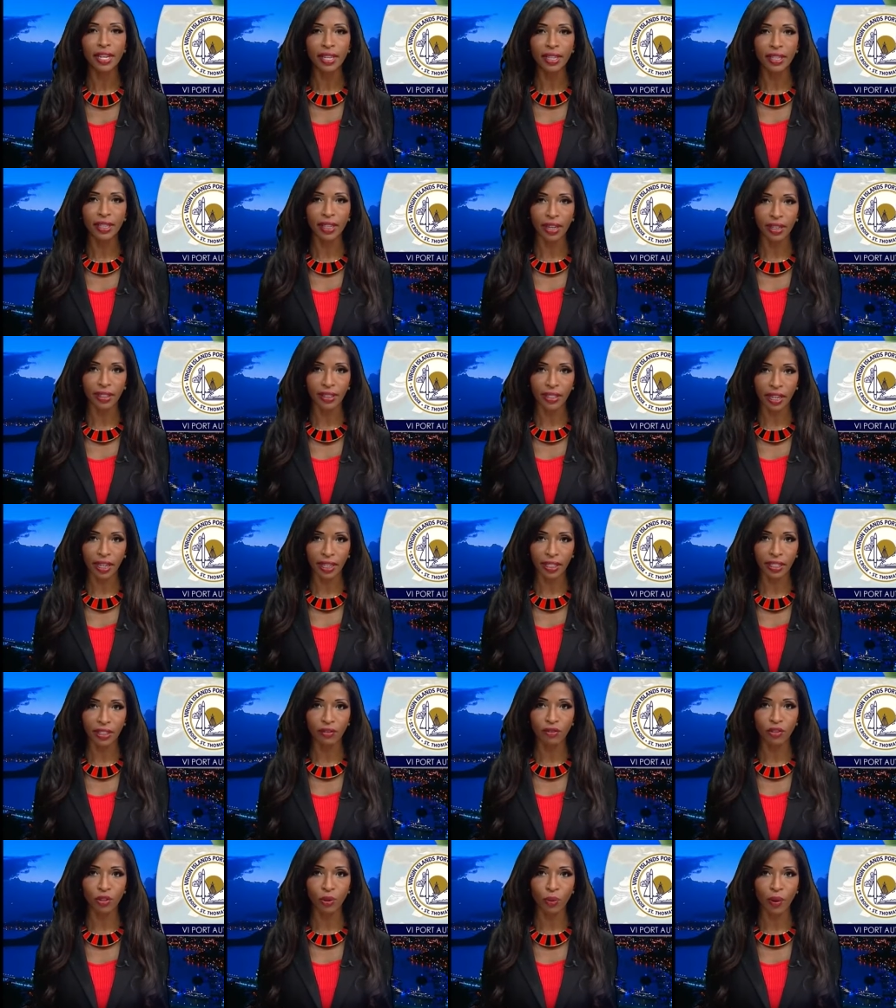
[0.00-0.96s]
the
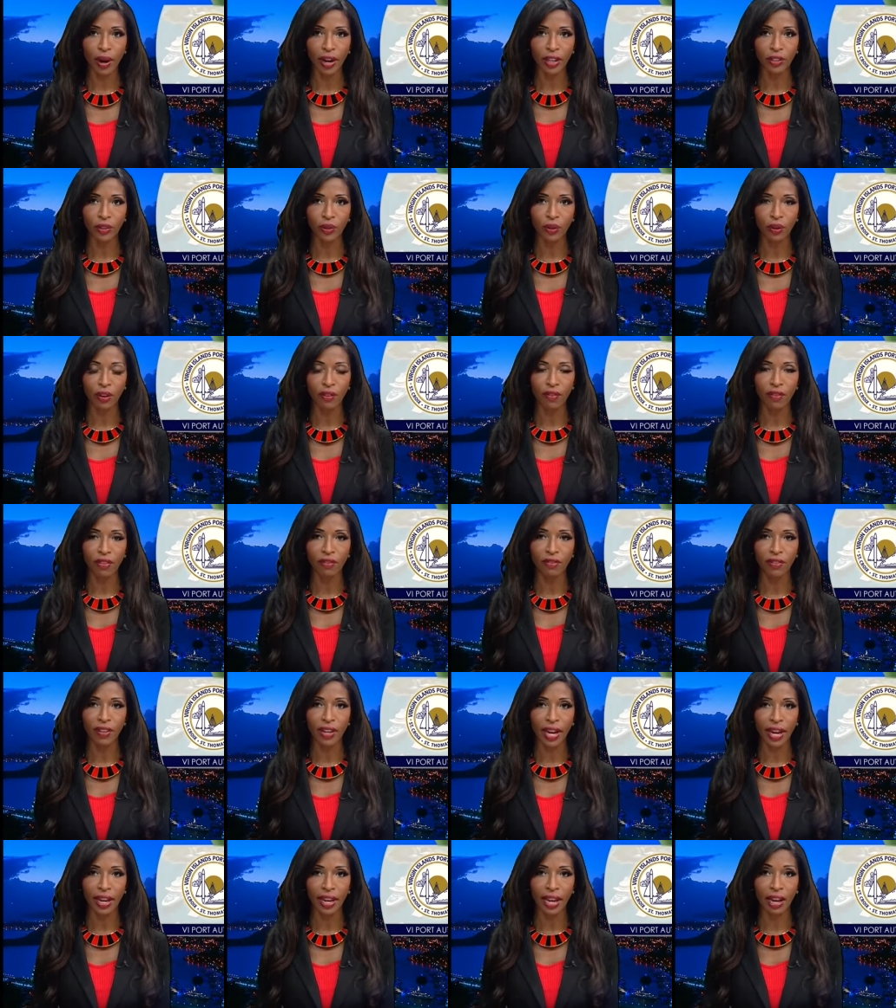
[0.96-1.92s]
executive director of the
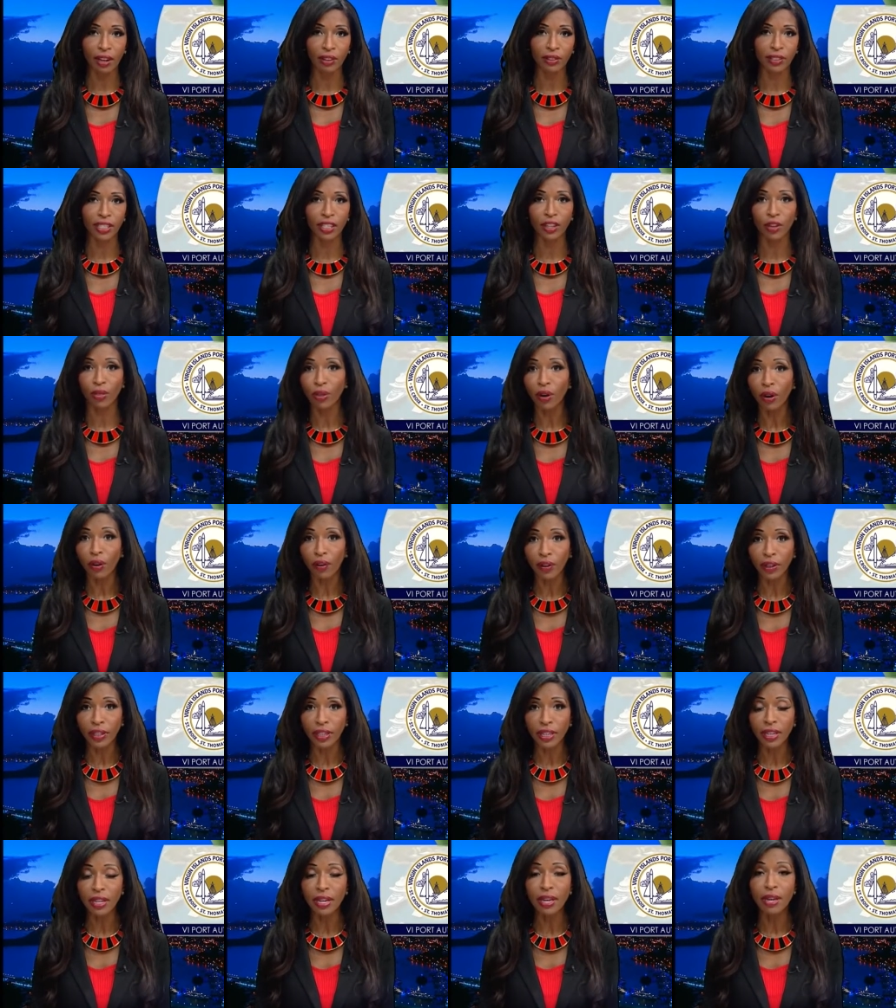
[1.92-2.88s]
VI Housing
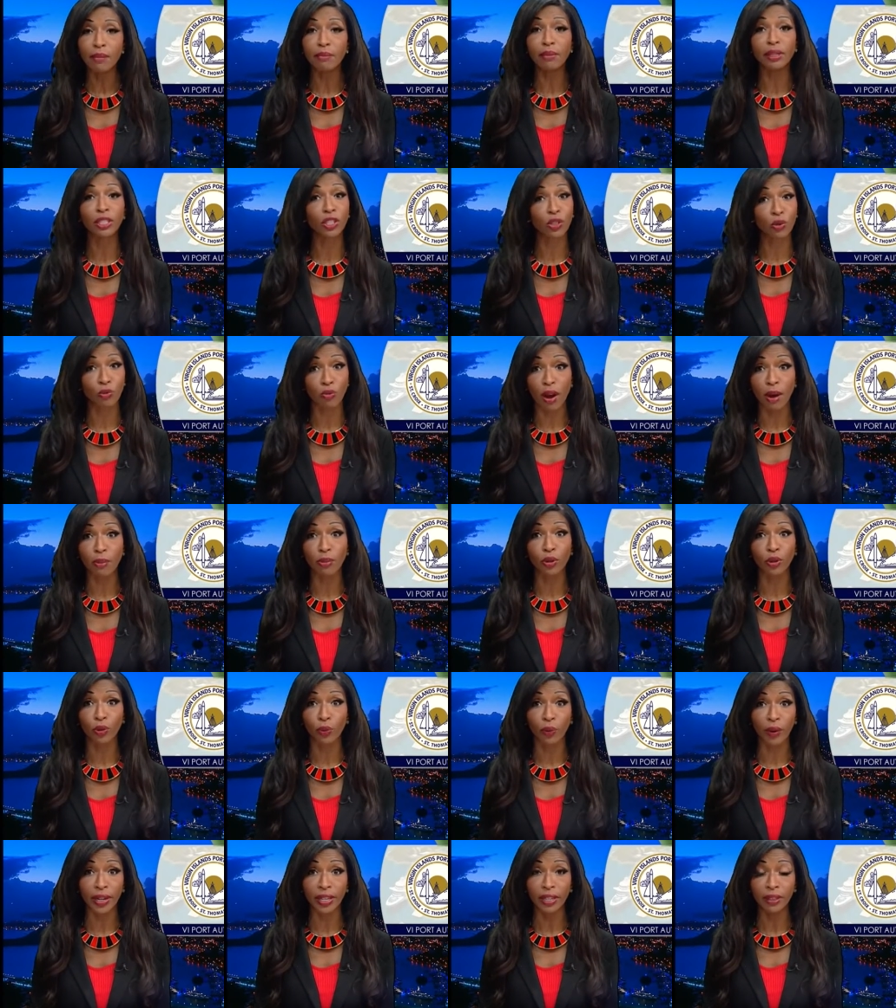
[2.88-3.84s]
Authority, Mr. Robert
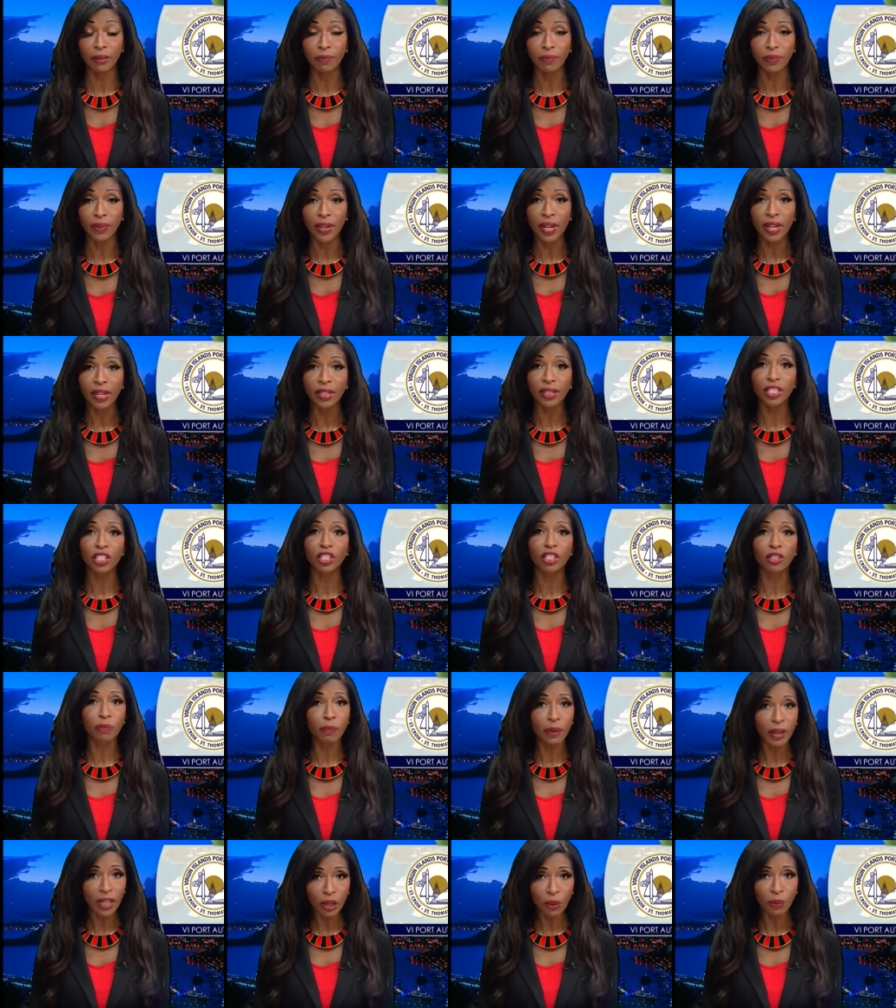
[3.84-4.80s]
Graham, to
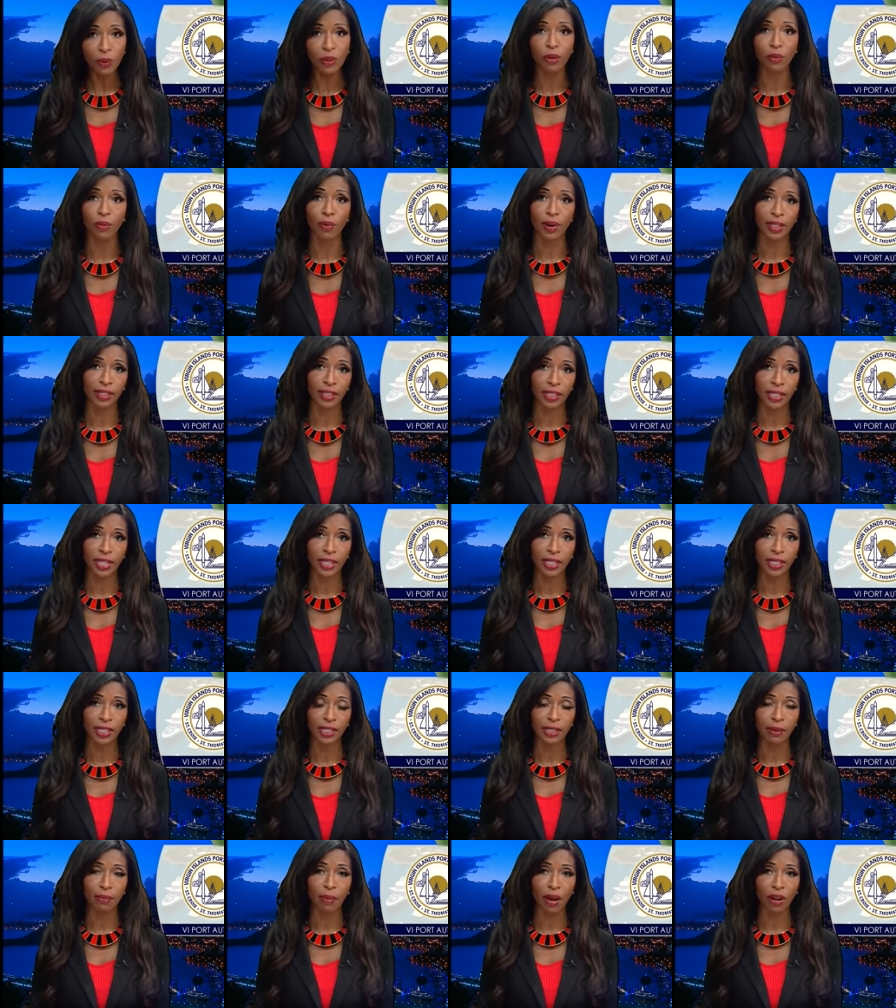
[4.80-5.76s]
speak with the
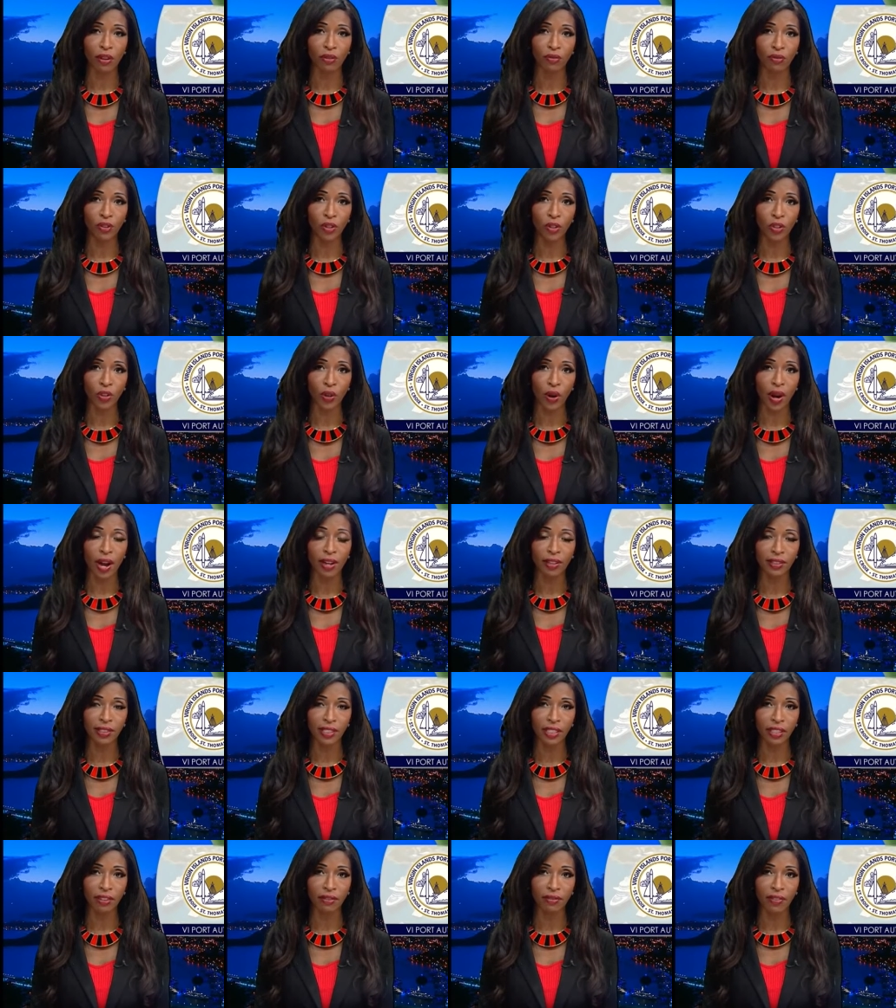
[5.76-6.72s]
residents about a future
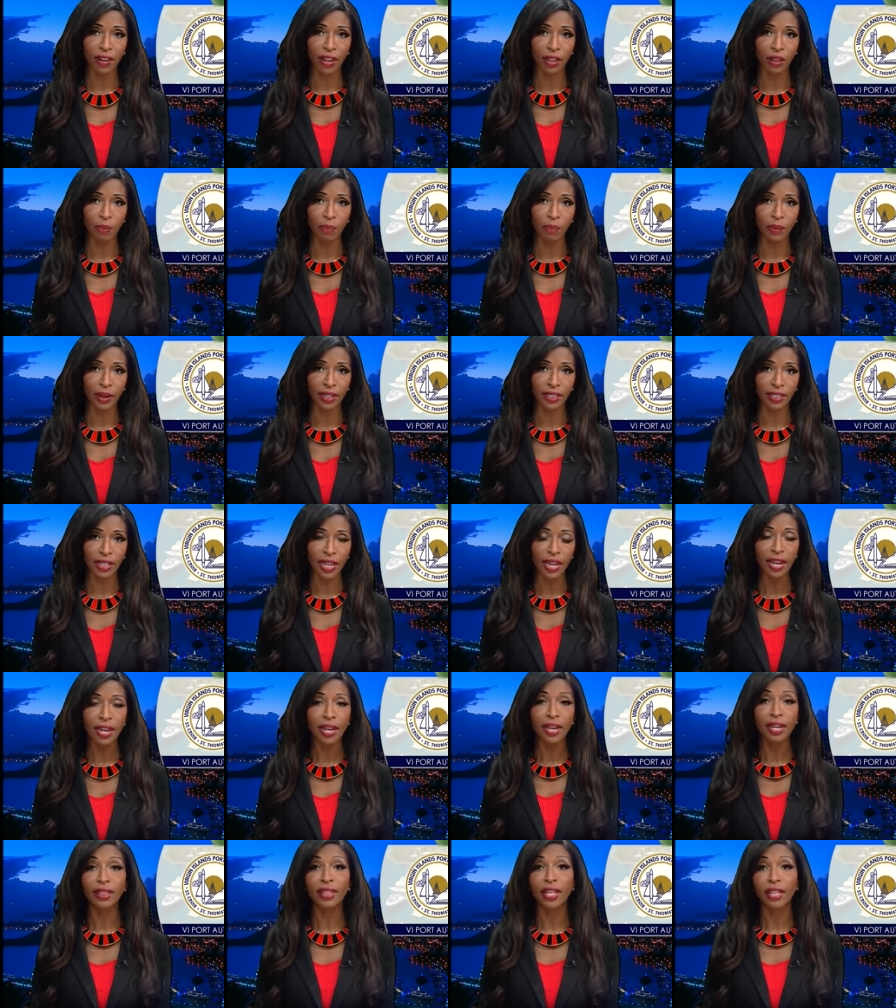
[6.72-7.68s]
housing development
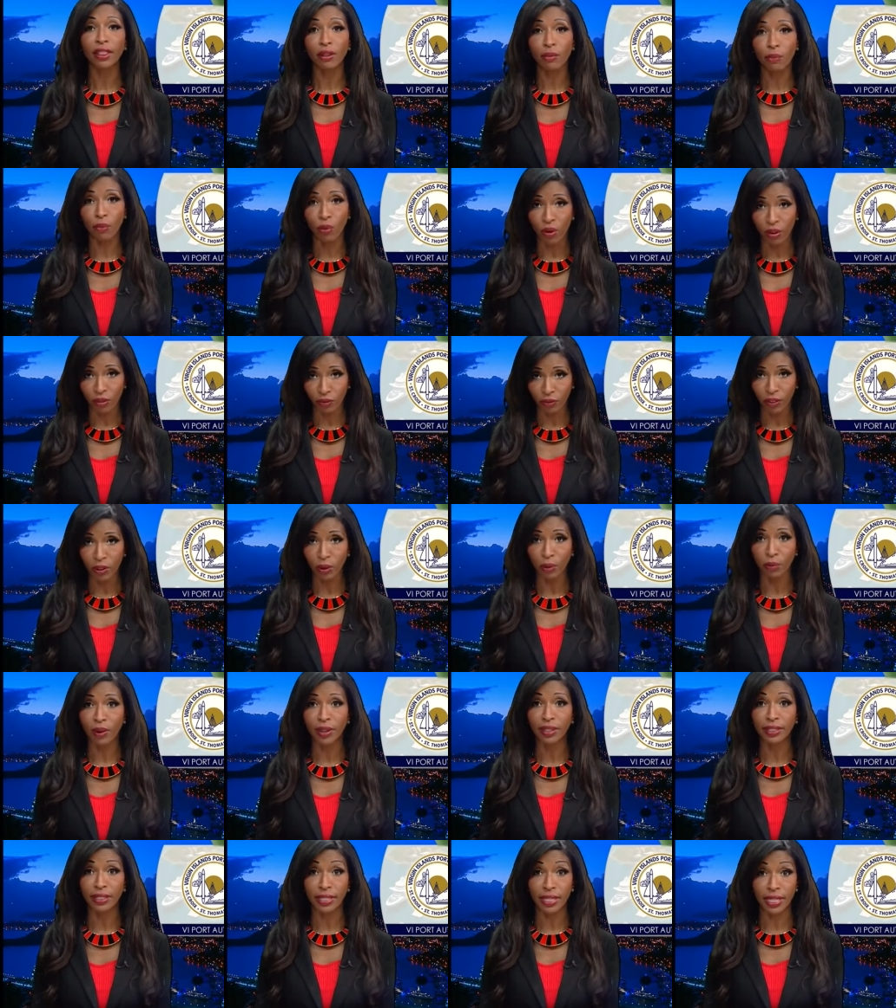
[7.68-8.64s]
that the Bournefield
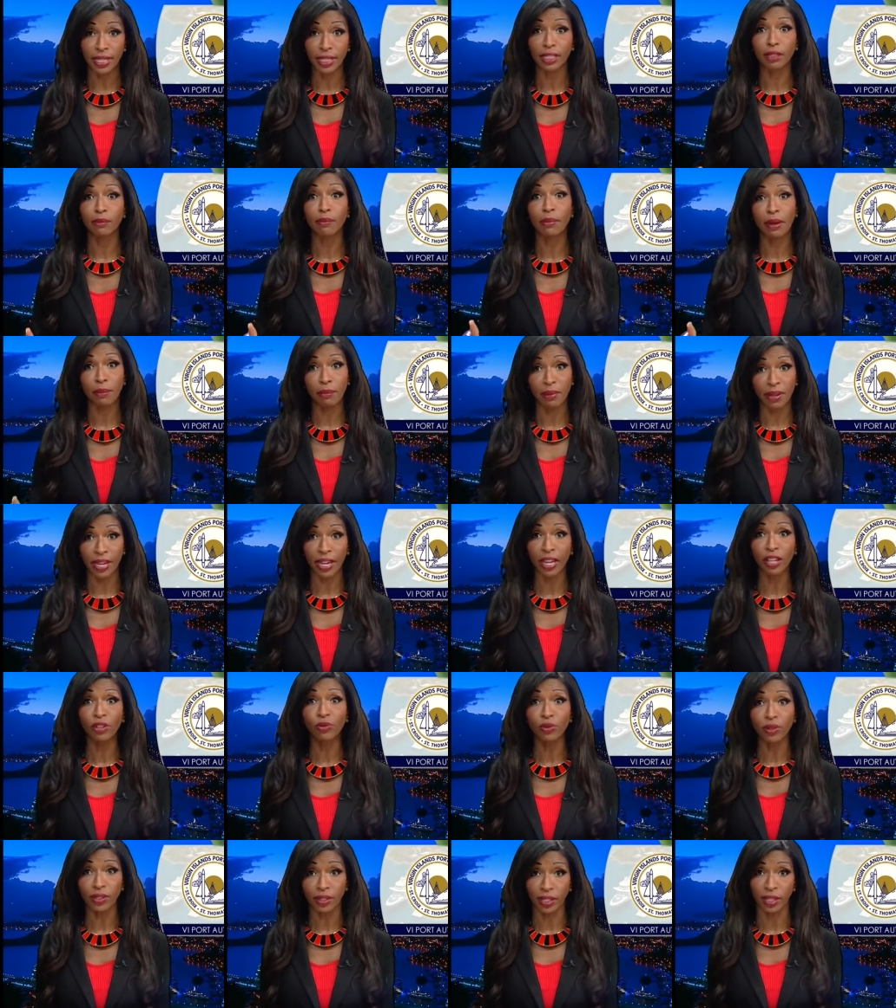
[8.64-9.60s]
residents may be
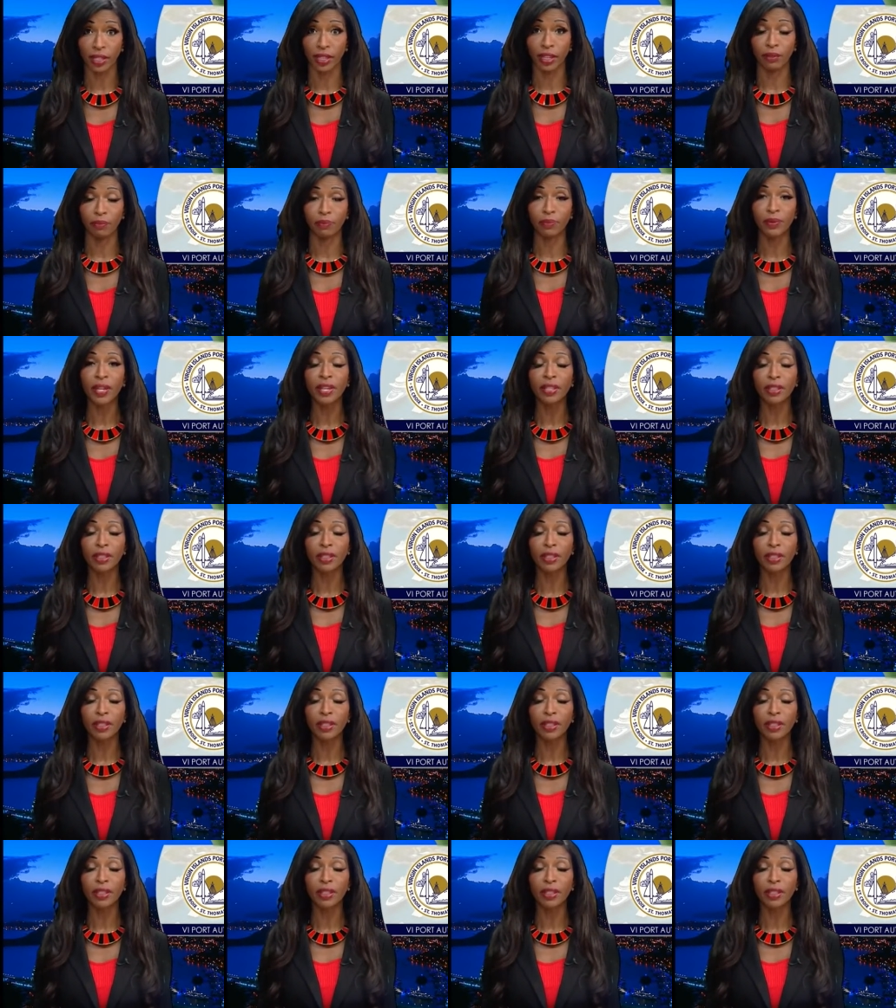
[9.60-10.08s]
interested in.